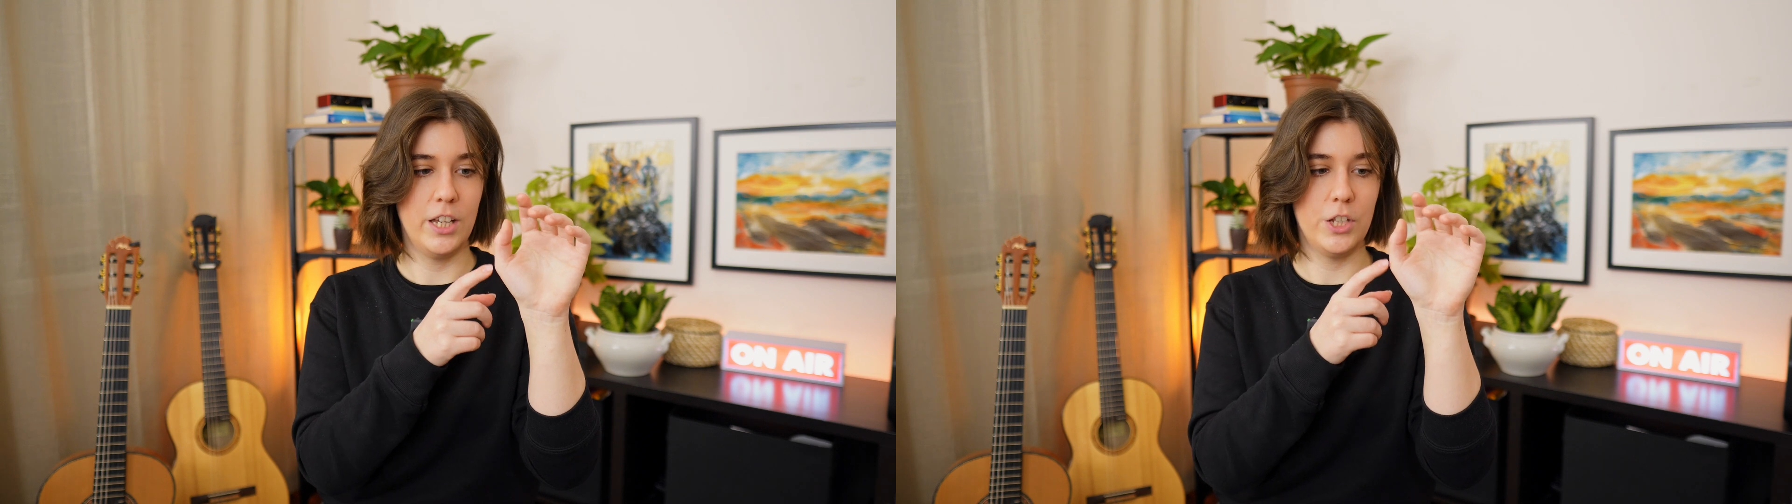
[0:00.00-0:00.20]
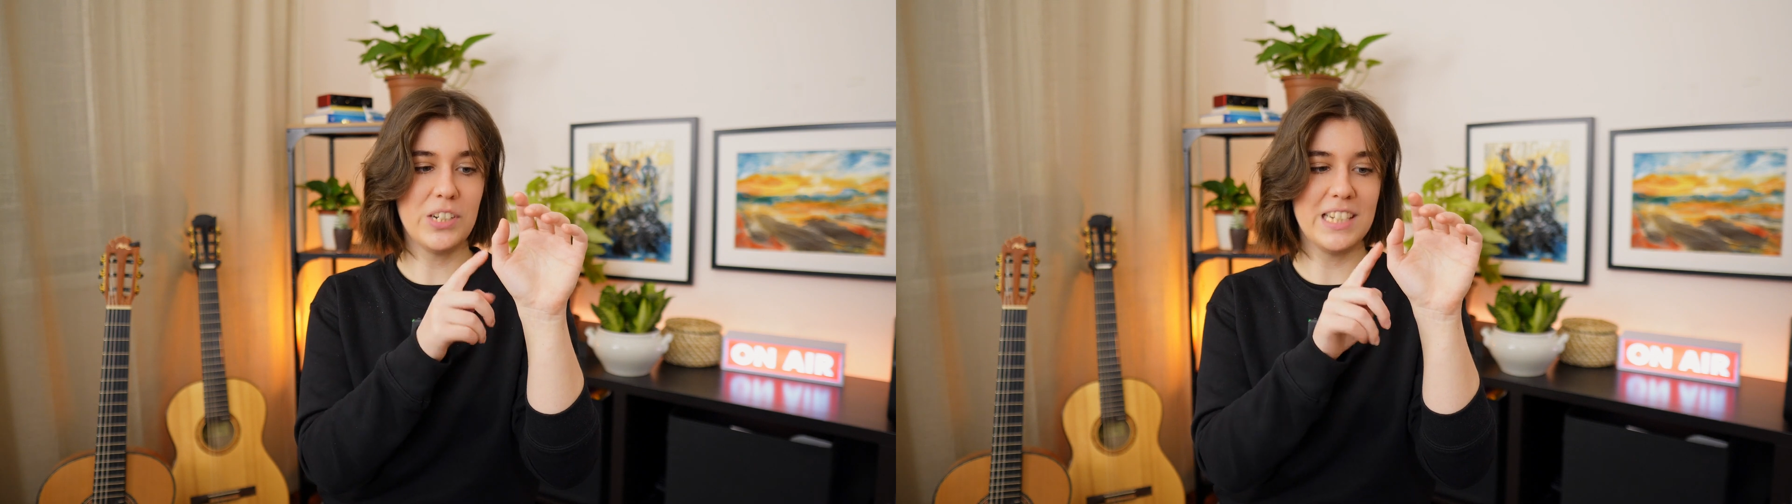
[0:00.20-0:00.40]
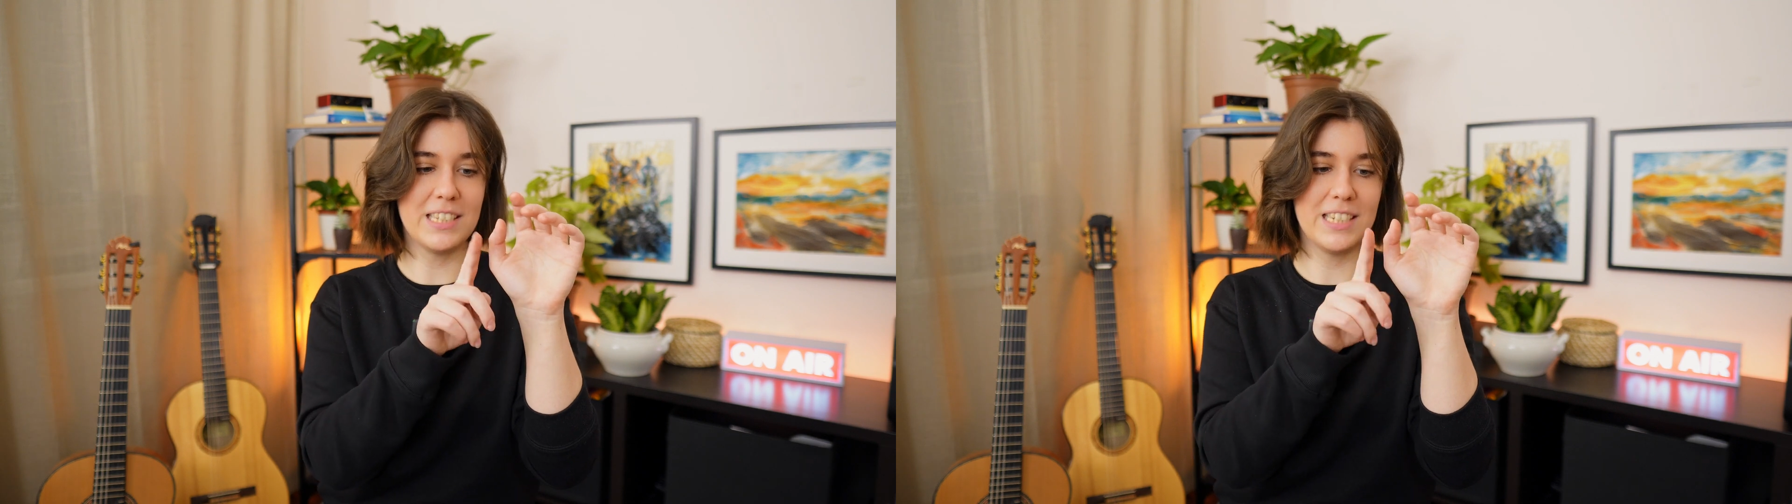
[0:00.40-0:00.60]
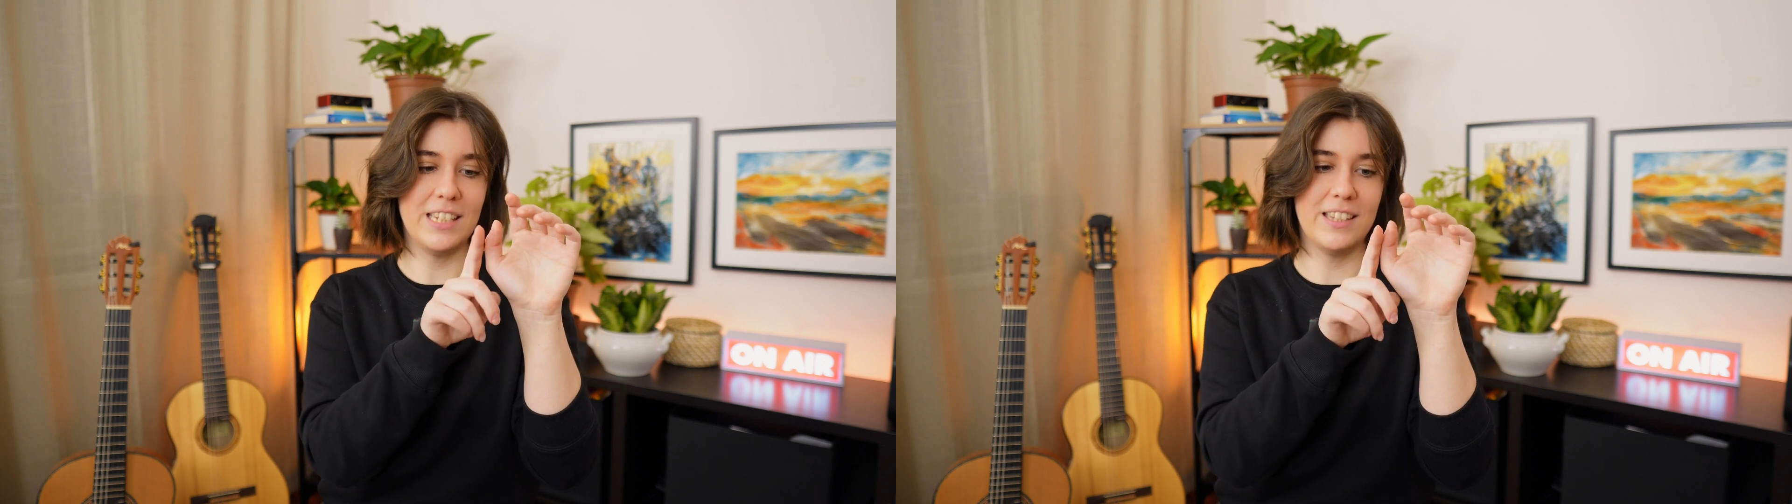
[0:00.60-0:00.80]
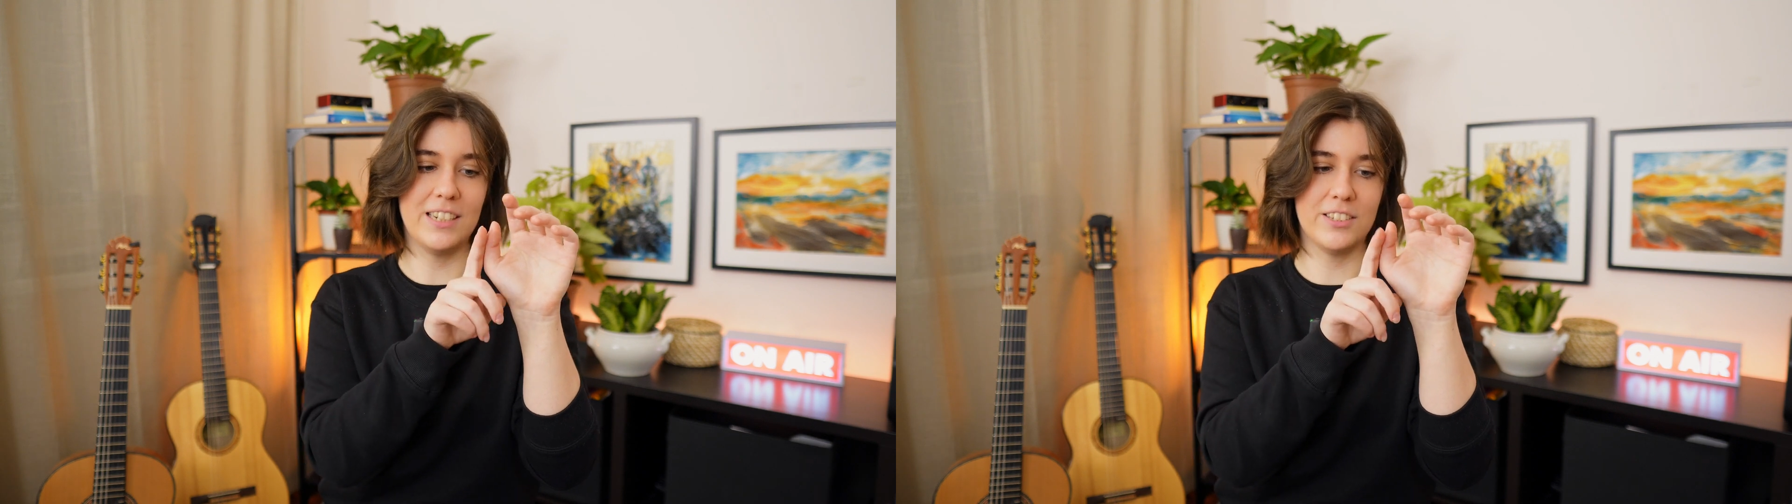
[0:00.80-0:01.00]
You can see
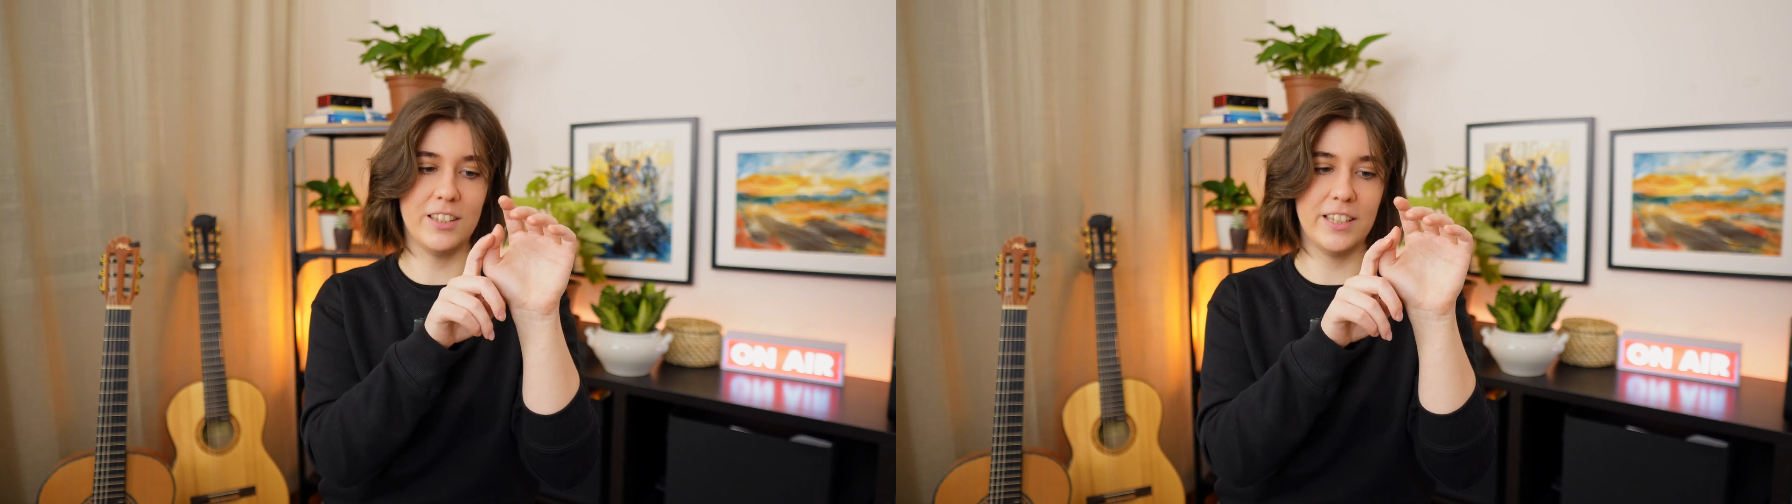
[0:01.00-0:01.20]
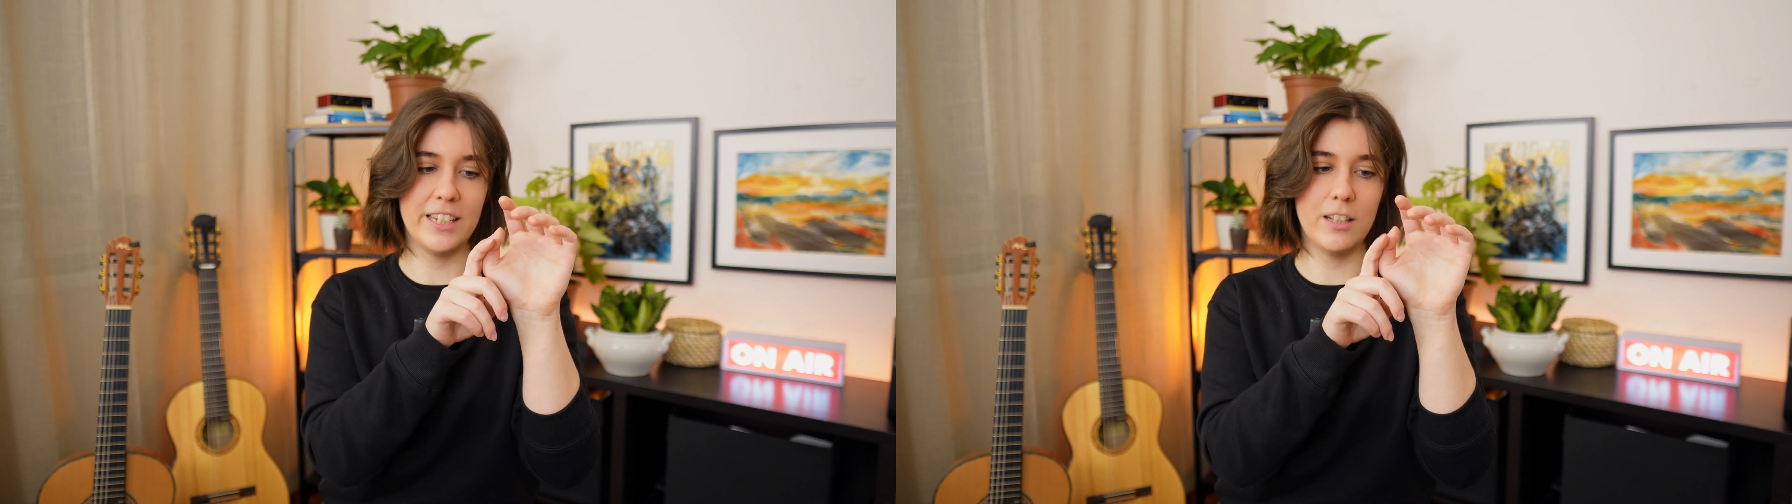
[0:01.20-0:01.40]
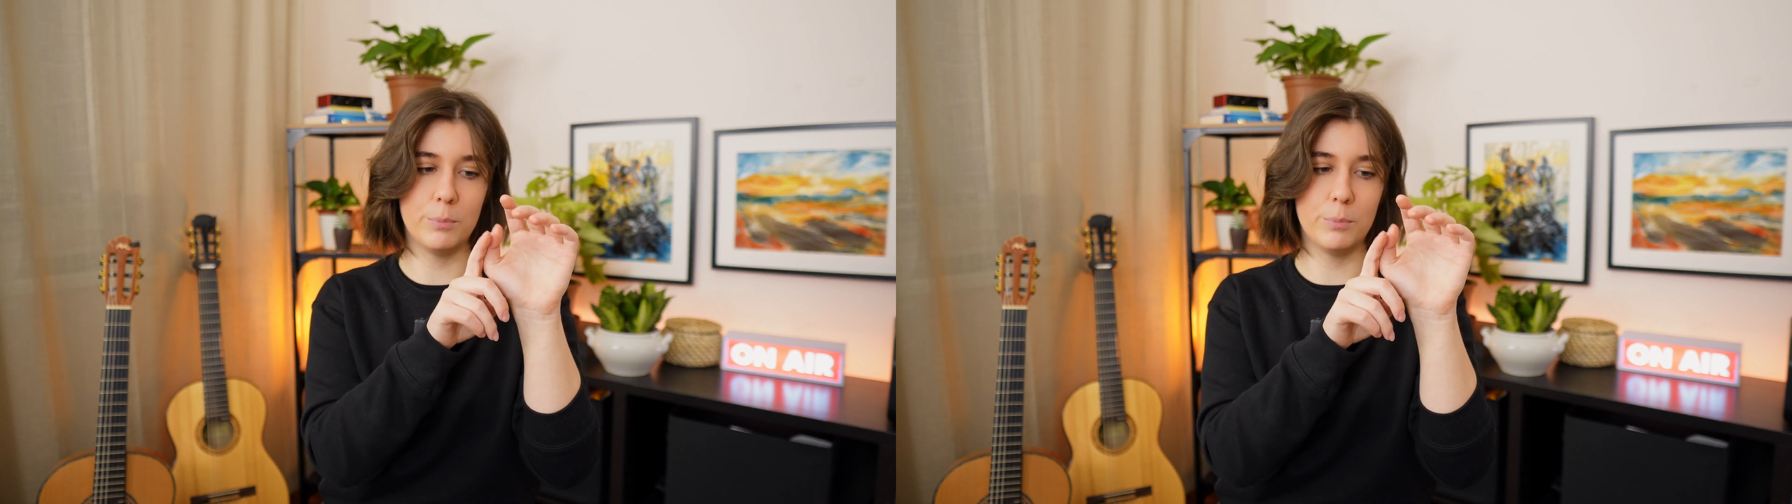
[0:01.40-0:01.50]
there's a little